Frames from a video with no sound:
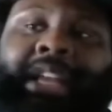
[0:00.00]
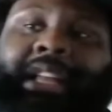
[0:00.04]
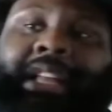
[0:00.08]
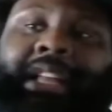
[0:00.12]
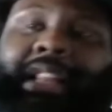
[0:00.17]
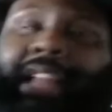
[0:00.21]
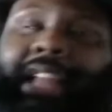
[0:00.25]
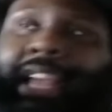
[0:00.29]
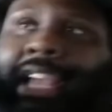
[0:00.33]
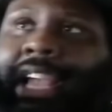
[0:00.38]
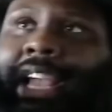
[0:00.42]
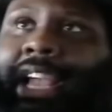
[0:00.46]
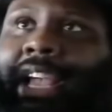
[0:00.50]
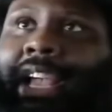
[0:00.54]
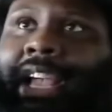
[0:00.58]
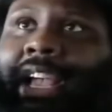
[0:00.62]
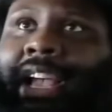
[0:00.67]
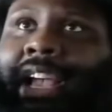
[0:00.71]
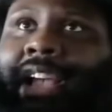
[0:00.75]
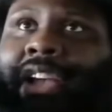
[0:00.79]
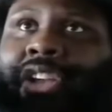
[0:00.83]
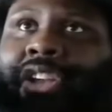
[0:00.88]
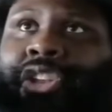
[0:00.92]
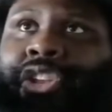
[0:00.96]
Like,
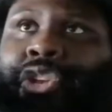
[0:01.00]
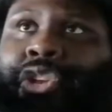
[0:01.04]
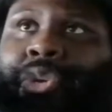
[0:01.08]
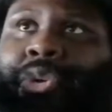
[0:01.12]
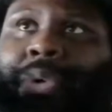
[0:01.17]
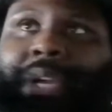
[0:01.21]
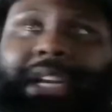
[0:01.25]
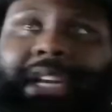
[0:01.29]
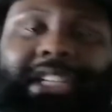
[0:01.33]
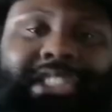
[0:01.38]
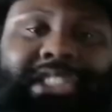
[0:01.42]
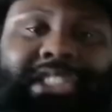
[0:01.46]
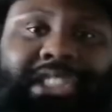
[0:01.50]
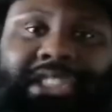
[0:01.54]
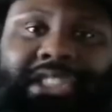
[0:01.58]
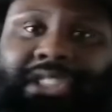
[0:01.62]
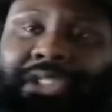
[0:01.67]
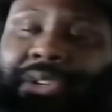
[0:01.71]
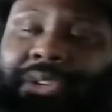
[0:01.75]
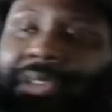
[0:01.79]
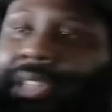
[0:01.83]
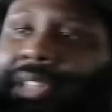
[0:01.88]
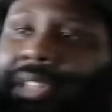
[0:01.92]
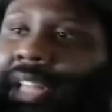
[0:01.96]
you could have
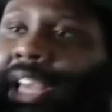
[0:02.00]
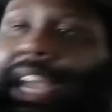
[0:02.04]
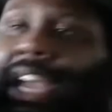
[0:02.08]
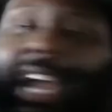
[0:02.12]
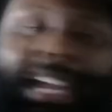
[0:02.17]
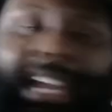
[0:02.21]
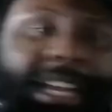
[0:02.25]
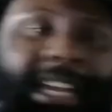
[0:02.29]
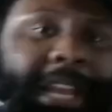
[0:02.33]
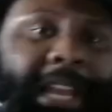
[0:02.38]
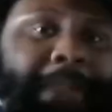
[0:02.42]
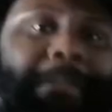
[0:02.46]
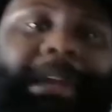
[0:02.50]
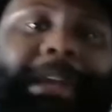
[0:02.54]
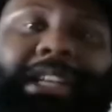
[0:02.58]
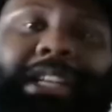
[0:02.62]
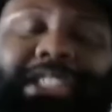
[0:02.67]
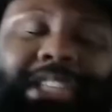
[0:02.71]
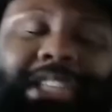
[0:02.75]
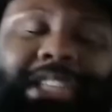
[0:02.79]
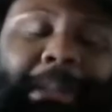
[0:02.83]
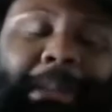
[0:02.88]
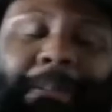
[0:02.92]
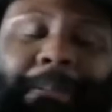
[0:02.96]
just like, I keep
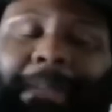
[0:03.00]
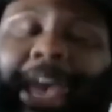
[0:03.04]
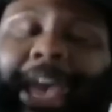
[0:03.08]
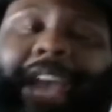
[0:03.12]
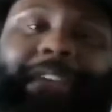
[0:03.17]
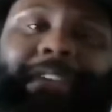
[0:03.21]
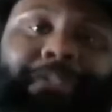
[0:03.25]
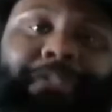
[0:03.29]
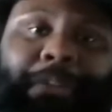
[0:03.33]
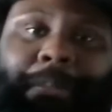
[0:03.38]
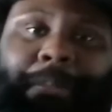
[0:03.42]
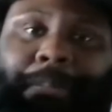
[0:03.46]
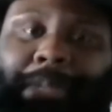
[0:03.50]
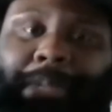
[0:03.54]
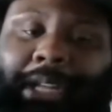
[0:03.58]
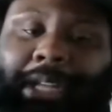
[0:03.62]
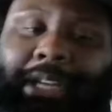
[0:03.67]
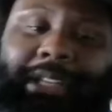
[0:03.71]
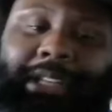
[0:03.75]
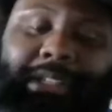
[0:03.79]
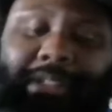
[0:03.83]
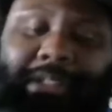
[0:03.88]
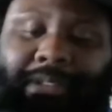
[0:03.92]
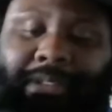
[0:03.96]
mentioning Back 4
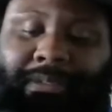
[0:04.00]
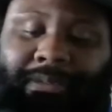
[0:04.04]
Blood.